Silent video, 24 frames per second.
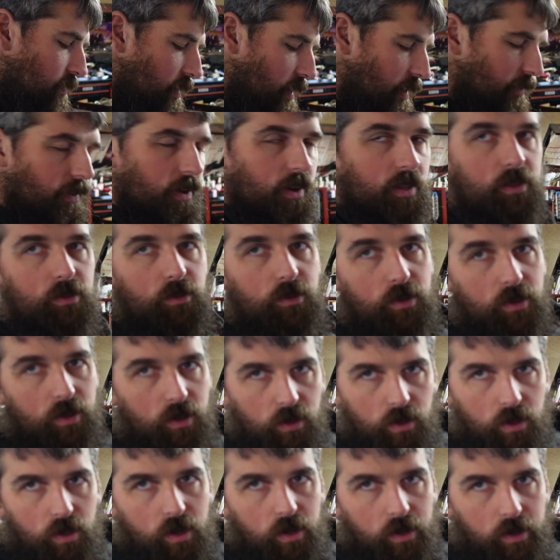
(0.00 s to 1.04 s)
I've got them a
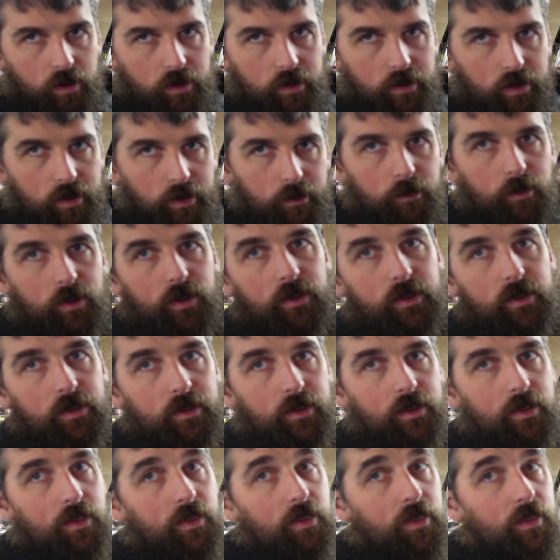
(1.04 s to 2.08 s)
little longer tip.
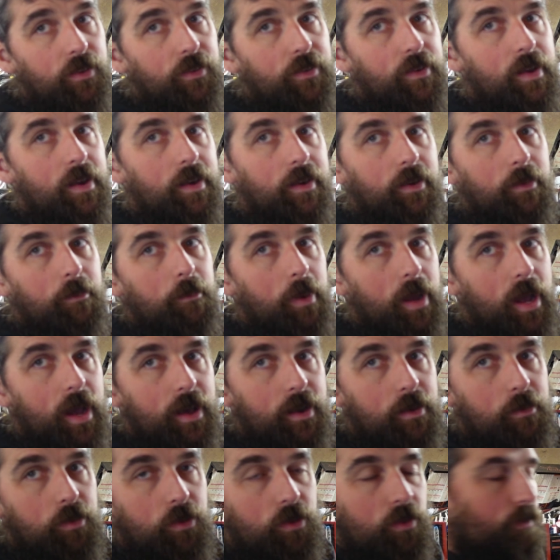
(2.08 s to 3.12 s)
They're not
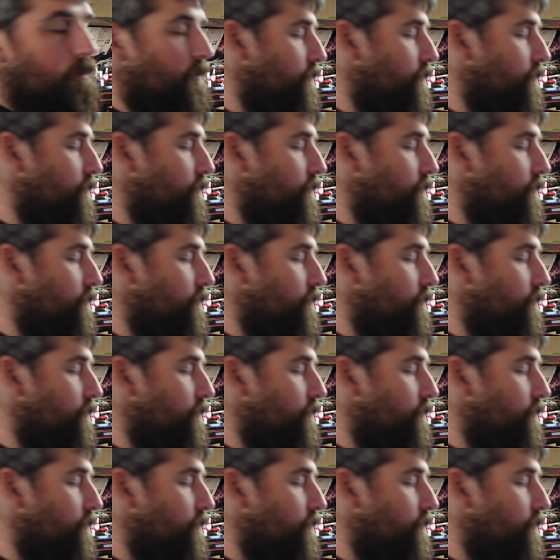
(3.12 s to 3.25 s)
compatible.